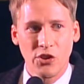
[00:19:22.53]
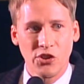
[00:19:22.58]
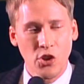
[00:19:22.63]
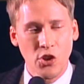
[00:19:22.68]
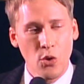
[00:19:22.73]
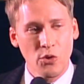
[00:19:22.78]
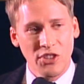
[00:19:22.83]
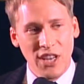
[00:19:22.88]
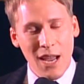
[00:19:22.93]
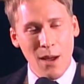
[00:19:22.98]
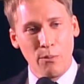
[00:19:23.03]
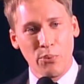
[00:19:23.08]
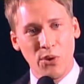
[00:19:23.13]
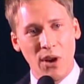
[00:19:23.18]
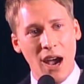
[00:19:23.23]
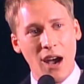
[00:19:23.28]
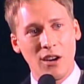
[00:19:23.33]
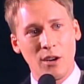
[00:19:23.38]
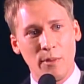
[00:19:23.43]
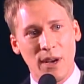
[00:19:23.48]
And I was so
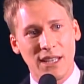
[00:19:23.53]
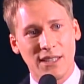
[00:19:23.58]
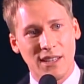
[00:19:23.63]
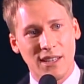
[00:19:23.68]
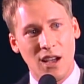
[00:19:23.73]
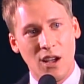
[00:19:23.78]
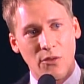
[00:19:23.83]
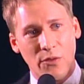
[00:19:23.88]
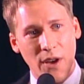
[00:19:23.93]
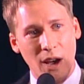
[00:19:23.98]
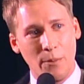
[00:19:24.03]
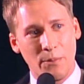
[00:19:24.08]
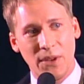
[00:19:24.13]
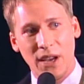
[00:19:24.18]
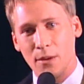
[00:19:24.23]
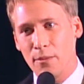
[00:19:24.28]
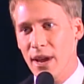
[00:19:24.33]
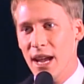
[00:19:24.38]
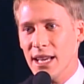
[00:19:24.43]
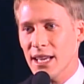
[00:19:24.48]
damn proud of
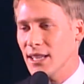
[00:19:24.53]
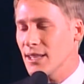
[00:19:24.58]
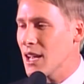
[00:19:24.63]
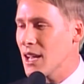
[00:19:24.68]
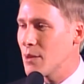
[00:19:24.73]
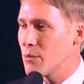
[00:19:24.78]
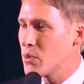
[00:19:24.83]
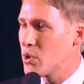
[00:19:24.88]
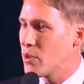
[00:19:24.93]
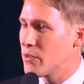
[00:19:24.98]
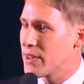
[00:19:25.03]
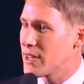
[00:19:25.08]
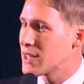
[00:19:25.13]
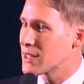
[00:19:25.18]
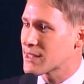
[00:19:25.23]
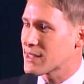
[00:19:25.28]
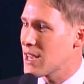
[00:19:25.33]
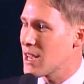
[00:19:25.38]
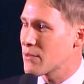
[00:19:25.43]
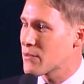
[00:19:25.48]
myself up there making that
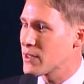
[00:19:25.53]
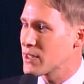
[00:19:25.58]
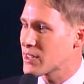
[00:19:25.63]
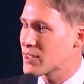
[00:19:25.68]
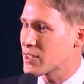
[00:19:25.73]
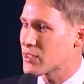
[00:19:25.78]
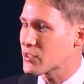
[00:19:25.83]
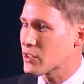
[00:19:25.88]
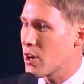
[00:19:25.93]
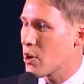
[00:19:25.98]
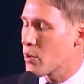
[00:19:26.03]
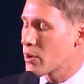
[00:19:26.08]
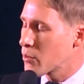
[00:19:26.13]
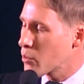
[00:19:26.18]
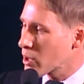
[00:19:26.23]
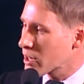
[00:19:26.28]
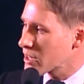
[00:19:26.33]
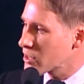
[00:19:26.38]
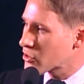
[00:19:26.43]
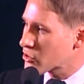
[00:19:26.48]
movie in San
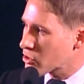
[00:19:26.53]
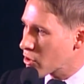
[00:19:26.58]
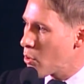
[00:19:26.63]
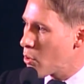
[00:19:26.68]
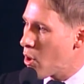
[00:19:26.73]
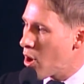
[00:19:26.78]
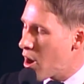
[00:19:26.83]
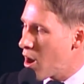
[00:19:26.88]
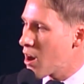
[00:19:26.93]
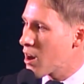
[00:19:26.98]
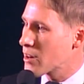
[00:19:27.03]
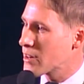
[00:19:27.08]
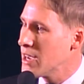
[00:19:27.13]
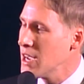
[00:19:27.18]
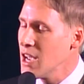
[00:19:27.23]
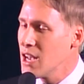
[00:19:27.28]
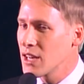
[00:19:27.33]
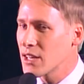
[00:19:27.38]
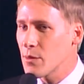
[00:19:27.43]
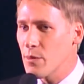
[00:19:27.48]
Francisco and working so
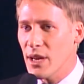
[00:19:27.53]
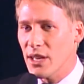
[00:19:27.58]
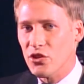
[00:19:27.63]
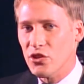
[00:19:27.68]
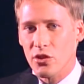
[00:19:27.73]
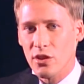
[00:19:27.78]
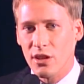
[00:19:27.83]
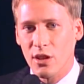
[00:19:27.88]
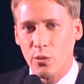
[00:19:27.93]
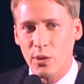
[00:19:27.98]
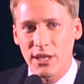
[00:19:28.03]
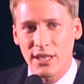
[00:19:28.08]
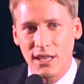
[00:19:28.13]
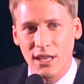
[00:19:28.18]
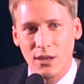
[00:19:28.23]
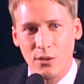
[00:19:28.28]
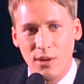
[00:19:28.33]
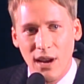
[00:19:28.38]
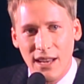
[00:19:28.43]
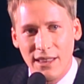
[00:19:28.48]
hard to make
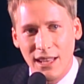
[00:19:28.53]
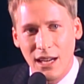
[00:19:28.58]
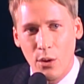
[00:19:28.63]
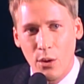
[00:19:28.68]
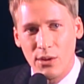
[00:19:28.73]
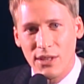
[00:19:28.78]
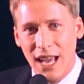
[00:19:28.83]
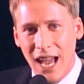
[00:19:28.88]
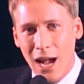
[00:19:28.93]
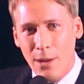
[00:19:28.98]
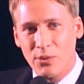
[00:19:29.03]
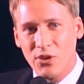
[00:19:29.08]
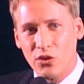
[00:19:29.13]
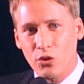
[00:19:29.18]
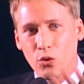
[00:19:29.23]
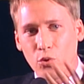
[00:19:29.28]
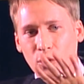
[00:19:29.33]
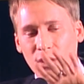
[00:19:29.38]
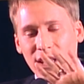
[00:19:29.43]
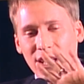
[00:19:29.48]
sure that we did it right that I was
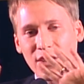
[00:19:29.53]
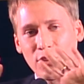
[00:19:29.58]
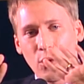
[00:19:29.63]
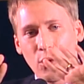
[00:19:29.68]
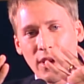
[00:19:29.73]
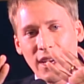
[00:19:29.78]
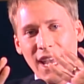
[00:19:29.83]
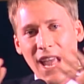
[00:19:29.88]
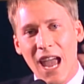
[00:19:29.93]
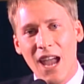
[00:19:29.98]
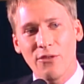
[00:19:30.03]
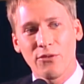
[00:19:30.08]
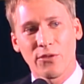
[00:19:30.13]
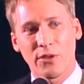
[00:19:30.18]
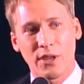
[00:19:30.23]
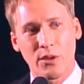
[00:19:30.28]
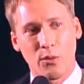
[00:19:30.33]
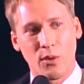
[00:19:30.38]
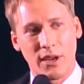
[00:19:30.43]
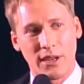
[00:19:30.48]
absolutely
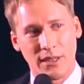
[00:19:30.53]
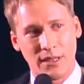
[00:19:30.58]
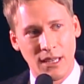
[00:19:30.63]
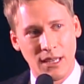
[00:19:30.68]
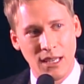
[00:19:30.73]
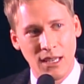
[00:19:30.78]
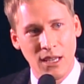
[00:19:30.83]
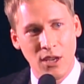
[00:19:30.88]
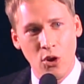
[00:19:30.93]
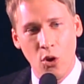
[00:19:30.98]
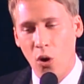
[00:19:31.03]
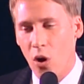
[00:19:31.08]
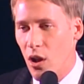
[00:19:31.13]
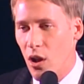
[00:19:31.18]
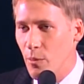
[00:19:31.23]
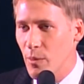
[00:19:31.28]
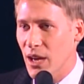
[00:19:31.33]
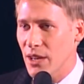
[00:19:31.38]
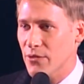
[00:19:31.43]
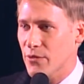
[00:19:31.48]
ignoring everyone,
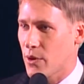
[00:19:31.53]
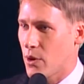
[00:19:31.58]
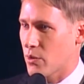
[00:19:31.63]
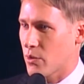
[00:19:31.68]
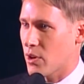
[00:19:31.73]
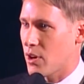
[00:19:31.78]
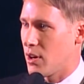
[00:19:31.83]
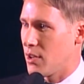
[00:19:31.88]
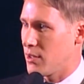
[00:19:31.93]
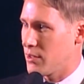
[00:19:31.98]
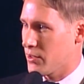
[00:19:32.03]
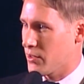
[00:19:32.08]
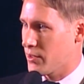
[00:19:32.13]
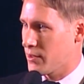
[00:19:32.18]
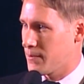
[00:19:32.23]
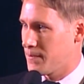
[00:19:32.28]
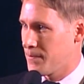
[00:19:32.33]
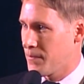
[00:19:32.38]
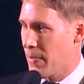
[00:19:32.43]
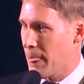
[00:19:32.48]
all my phone
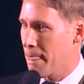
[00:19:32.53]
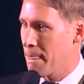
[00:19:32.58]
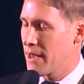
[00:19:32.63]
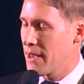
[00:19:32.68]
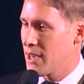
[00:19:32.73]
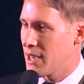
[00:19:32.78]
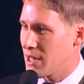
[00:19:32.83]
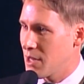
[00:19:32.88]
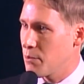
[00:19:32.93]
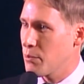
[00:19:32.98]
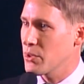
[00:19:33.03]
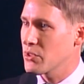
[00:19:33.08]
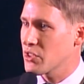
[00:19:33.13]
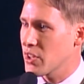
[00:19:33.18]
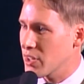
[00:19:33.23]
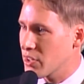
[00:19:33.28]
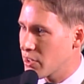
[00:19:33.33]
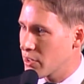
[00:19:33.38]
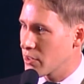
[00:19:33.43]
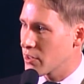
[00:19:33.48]
calls,
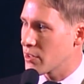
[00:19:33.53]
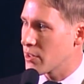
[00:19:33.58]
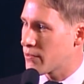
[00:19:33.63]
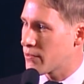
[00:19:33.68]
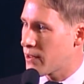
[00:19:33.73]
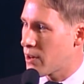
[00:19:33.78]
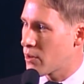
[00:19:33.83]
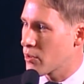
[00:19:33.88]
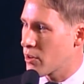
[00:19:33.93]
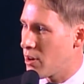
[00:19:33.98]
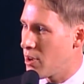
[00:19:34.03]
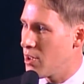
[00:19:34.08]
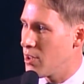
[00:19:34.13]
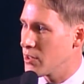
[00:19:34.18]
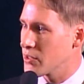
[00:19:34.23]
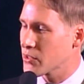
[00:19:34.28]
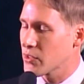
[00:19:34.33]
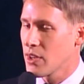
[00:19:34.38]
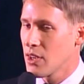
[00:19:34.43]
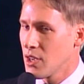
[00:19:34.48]
and in particular the
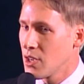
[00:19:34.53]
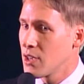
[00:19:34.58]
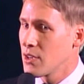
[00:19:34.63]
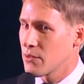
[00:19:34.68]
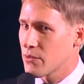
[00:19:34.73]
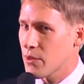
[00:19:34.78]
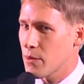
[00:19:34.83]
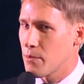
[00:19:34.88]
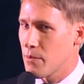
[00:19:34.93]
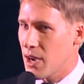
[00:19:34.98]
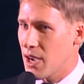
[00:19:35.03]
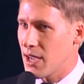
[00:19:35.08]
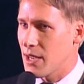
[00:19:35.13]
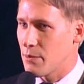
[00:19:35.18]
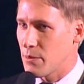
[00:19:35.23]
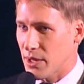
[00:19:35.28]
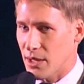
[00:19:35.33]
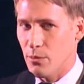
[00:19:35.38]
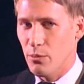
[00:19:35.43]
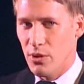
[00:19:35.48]
phone calls
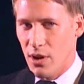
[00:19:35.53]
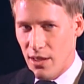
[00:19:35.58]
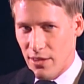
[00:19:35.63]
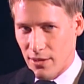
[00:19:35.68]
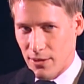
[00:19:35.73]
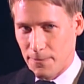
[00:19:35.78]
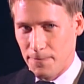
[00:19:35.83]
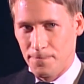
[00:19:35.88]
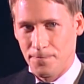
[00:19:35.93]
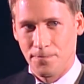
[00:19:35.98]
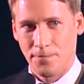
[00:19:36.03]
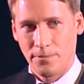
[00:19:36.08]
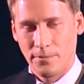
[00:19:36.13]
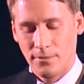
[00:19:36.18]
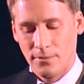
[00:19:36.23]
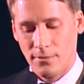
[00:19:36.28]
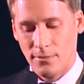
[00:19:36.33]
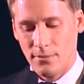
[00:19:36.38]
from my big brother.